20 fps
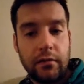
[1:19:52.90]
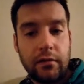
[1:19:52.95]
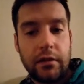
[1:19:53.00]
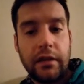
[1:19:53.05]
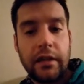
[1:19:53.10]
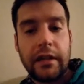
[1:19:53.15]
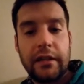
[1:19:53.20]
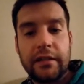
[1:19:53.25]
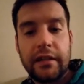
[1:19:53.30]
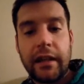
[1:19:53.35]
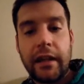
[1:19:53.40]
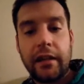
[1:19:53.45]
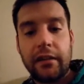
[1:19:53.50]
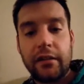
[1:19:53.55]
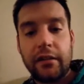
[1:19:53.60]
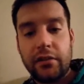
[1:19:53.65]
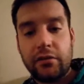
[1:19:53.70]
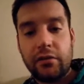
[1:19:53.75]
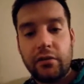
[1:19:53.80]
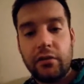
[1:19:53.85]

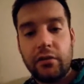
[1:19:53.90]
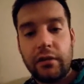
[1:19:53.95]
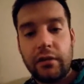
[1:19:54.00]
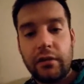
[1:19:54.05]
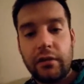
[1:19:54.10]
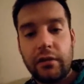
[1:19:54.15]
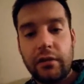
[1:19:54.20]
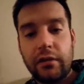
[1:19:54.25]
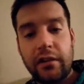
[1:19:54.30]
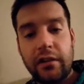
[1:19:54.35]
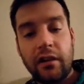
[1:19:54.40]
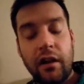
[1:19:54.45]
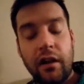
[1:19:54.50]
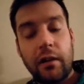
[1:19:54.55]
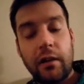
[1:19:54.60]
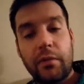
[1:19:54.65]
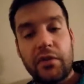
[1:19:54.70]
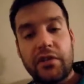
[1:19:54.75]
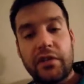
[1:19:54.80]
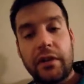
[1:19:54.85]
exactly true, Emmett. You're
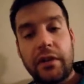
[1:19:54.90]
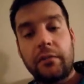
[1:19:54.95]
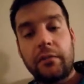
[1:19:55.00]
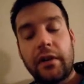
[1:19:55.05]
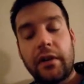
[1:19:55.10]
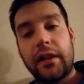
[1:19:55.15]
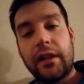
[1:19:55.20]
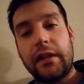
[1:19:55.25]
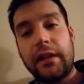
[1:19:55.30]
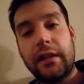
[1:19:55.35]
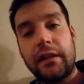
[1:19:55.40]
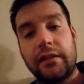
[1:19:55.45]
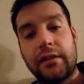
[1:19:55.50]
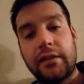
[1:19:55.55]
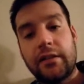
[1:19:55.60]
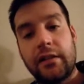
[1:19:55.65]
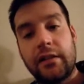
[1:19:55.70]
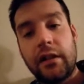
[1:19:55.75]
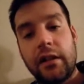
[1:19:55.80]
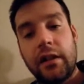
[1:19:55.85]
100% right. Yes,
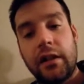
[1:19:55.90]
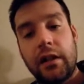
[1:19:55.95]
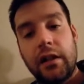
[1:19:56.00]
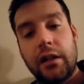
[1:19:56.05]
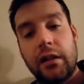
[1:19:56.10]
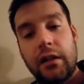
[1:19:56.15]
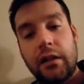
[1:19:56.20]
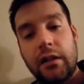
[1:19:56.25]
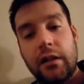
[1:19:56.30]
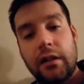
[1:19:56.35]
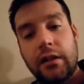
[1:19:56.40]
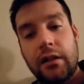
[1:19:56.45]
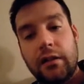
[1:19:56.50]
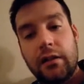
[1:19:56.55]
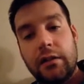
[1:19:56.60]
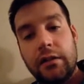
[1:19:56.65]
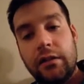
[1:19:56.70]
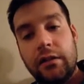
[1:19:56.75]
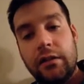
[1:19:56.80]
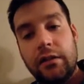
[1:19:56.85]

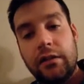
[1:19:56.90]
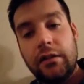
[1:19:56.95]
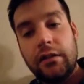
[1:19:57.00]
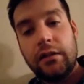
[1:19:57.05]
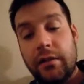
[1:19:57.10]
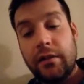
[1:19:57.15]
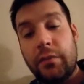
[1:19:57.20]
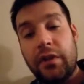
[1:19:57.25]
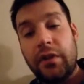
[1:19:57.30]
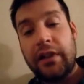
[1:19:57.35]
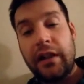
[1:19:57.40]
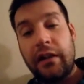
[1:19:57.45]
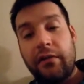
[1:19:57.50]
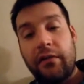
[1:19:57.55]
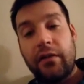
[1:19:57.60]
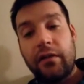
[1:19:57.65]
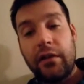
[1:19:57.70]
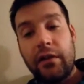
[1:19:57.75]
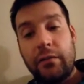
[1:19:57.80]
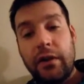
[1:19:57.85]
you actually put that
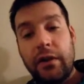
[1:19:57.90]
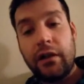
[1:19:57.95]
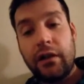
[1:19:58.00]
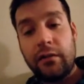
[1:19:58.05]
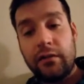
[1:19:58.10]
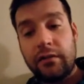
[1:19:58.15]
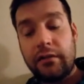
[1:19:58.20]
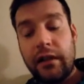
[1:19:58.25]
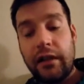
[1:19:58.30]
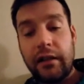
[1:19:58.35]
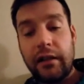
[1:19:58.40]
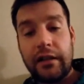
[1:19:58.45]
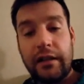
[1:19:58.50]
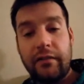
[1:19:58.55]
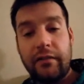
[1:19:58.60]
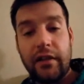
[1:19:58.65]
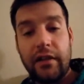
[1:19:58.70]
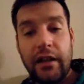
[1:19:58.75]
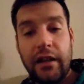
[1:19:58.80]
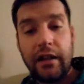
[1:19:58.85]
really well. I'll
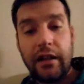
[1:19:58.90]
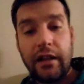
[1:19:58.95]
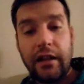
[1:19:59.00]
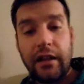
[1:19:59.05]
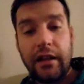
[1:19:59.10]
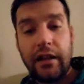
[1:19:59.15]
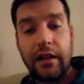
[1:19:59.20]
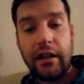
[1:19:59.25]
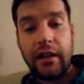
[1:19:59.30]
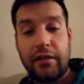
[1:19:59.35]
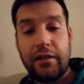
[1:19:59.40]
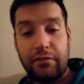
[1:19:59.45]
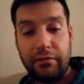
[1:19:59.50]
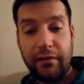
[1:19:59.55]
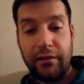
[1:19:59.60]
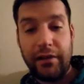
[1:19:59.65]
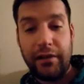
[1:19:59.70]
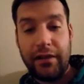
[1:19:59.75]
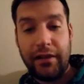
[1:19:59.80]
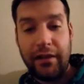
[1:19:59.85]
give you that. That's
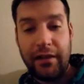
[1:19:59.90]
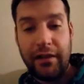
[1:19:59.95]
really